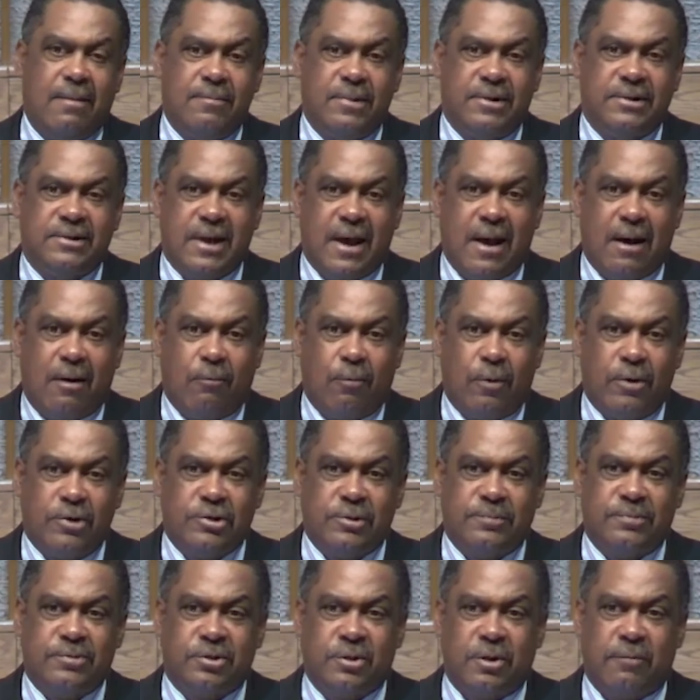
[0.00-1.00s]
is our
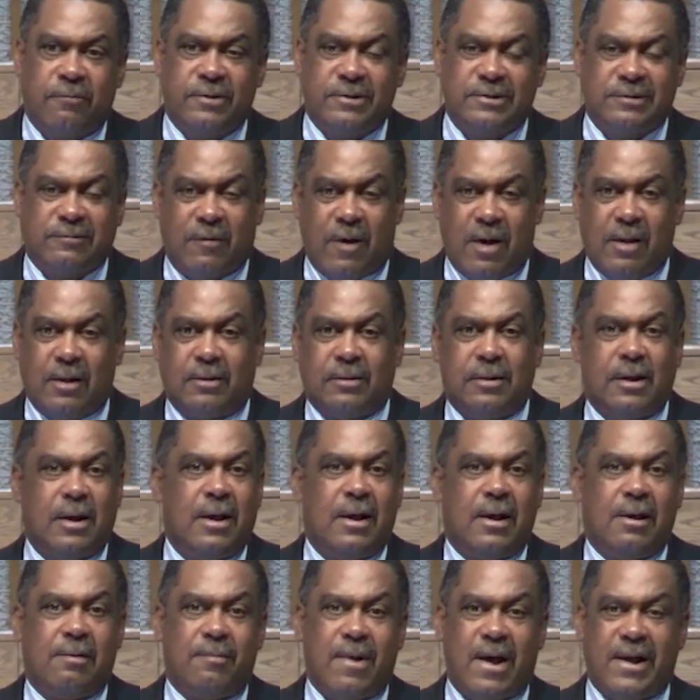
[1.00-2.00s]
worship service, followed
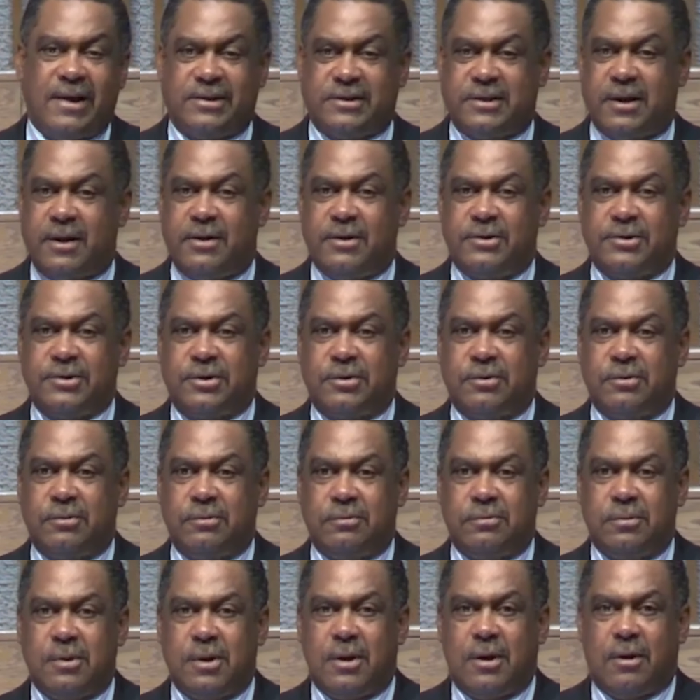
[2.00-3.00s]
by Sunday school.
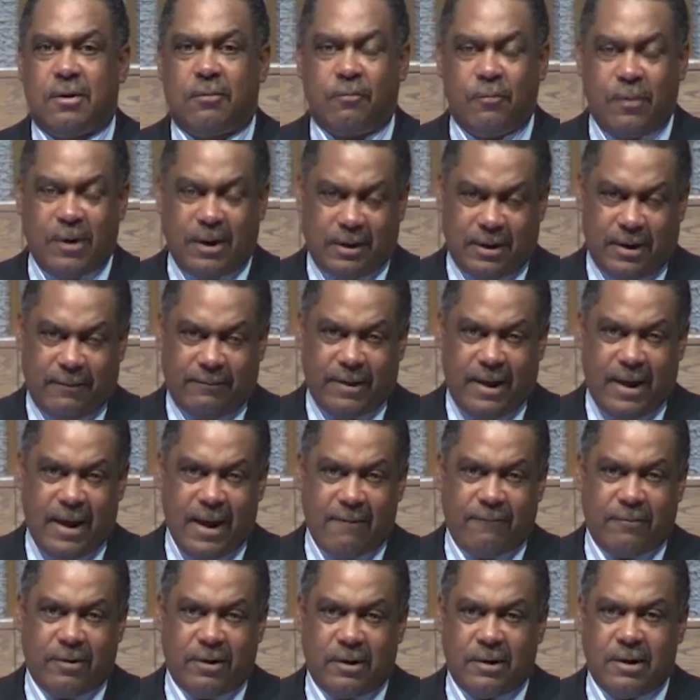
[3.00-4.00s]
We'd love to have
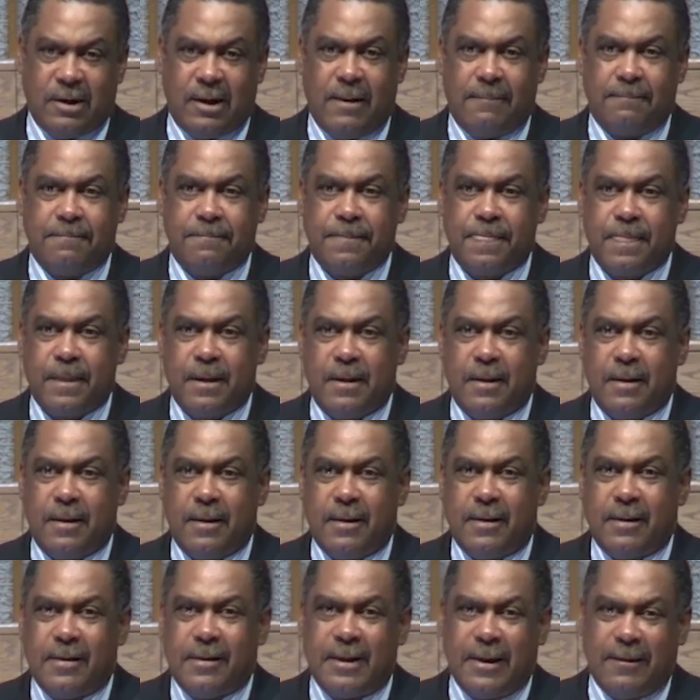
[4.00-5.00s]
you to come.
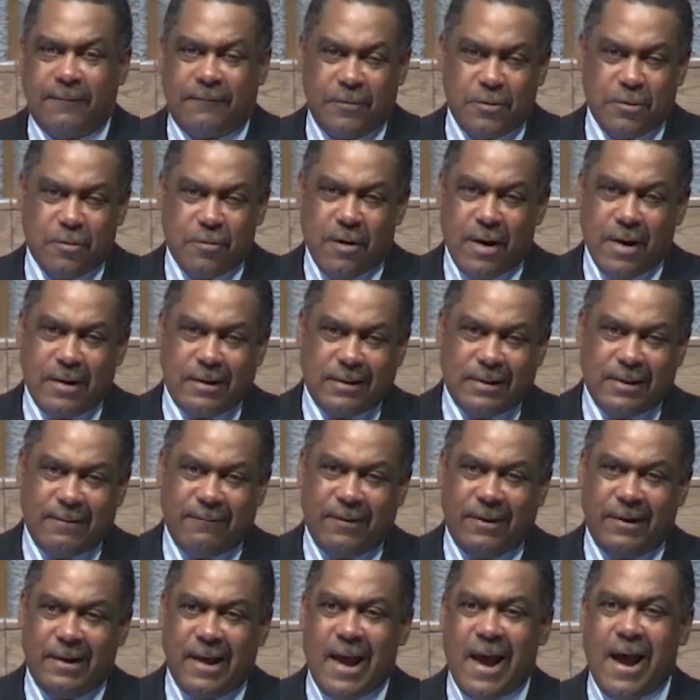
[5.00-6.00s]
If you are
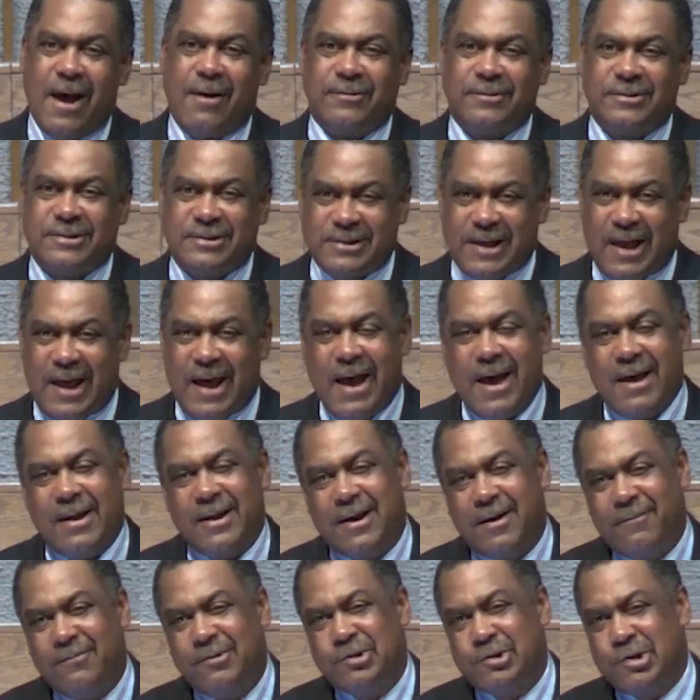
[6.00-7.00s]
living outside
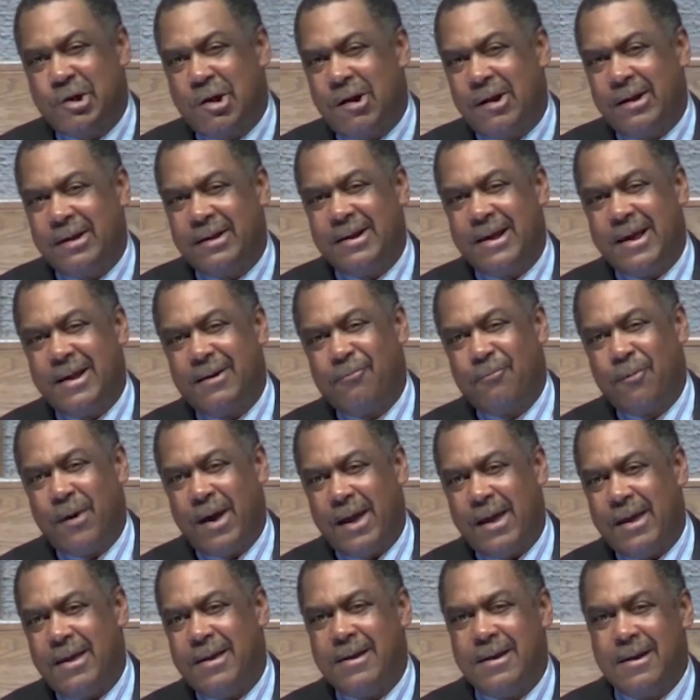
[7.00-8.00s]
of Charlotte and
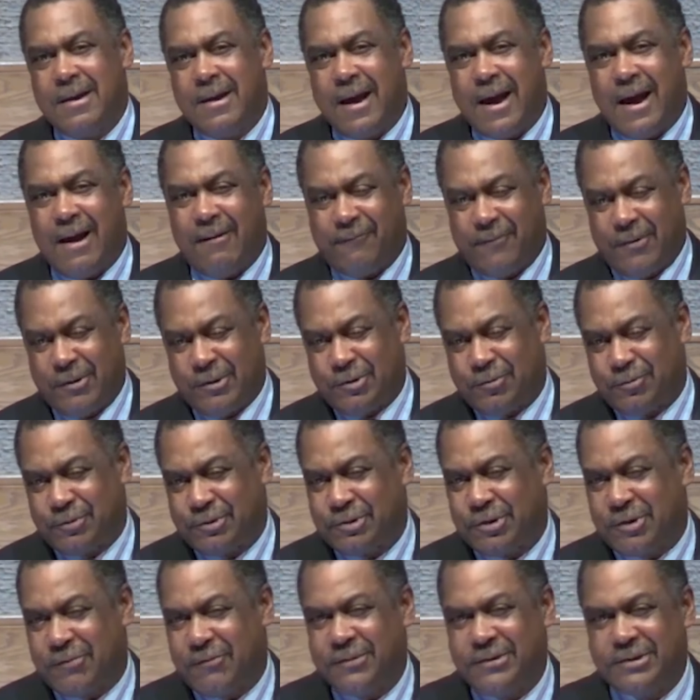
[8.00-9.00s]
away, our virtual
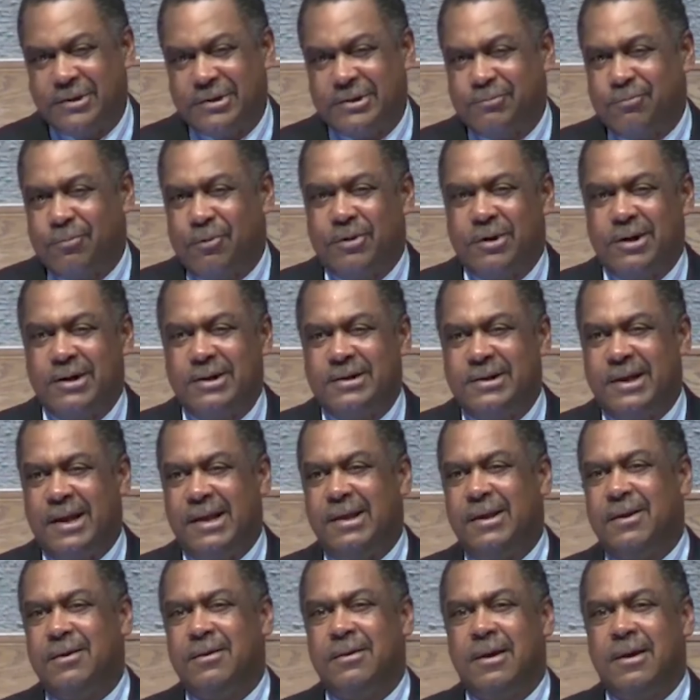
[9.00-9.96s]
services will continue.